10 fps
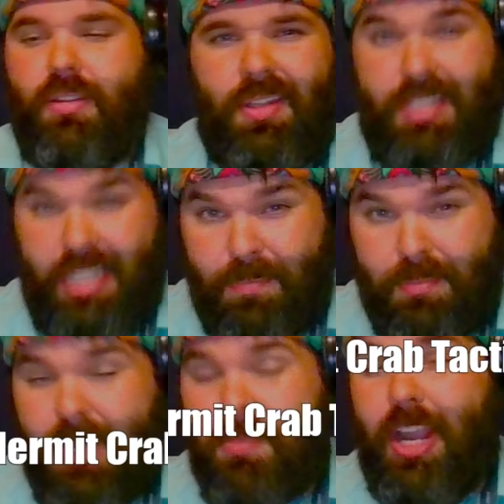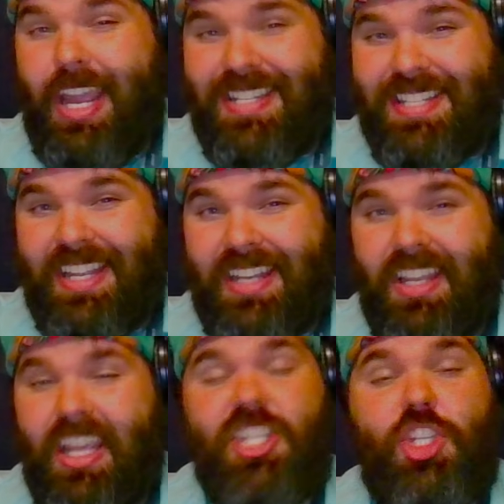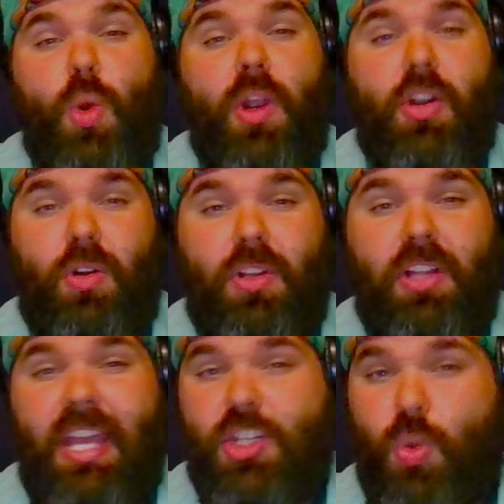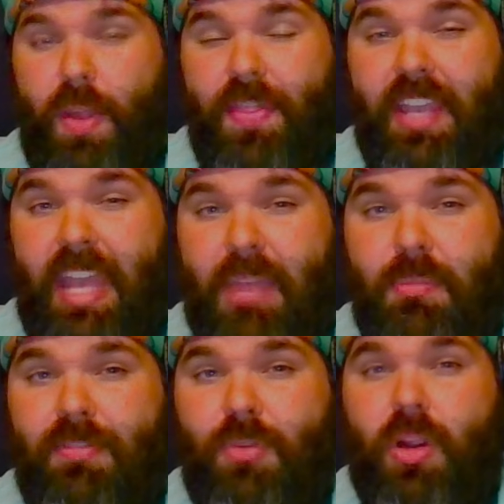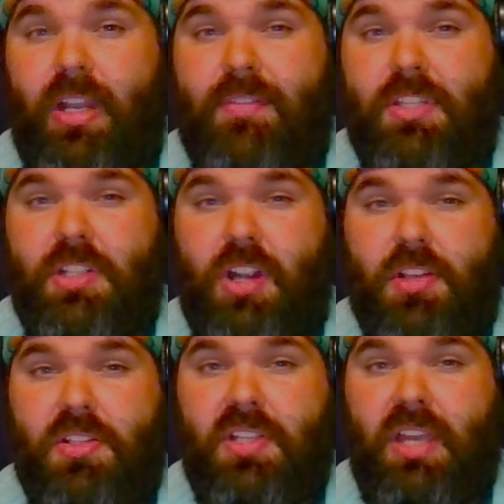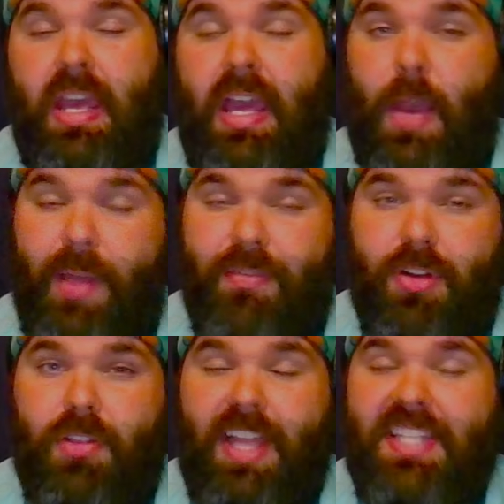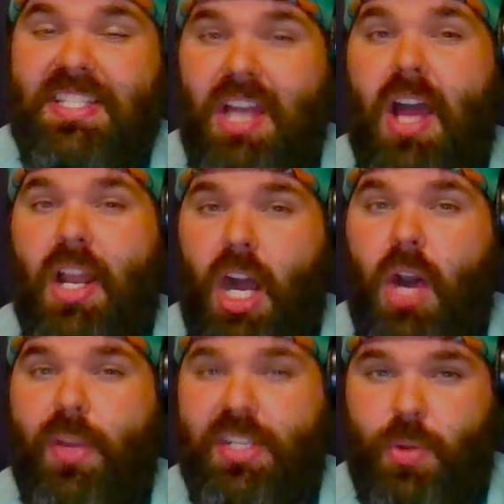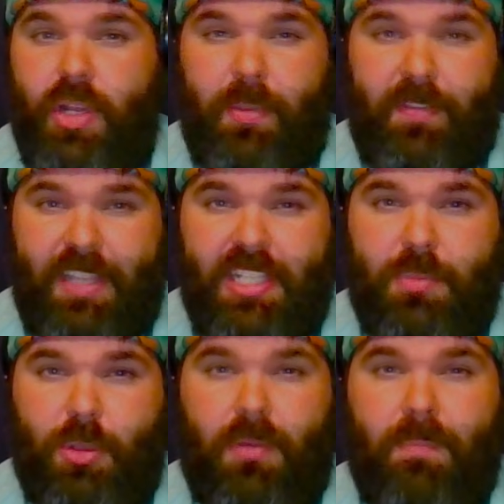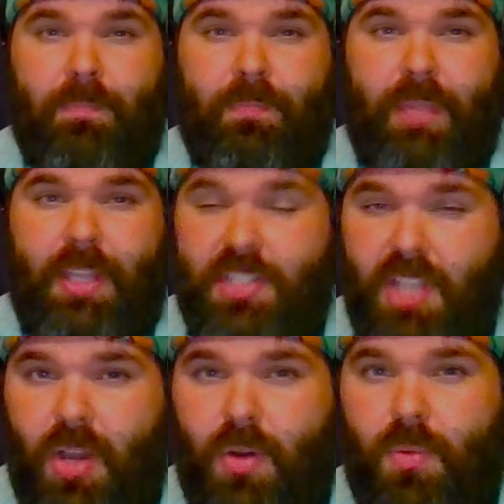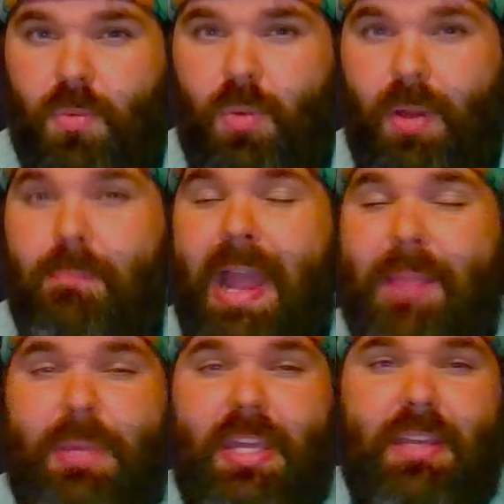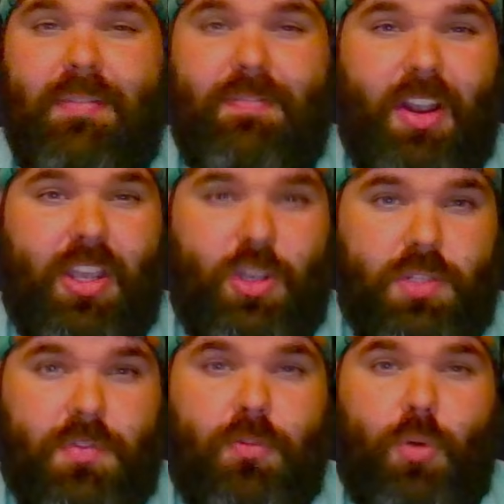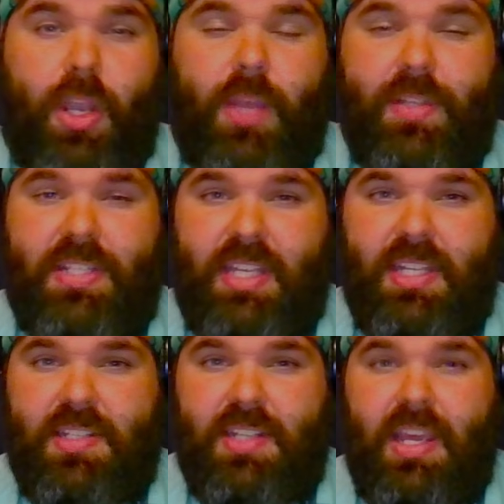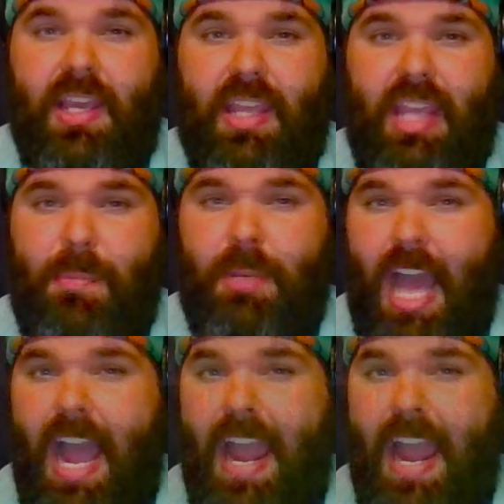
Tip number 18. It's your goal to win the game before it even starts. However, that's not always going to be feasible. And so what might be very useful for you is this: keep an eye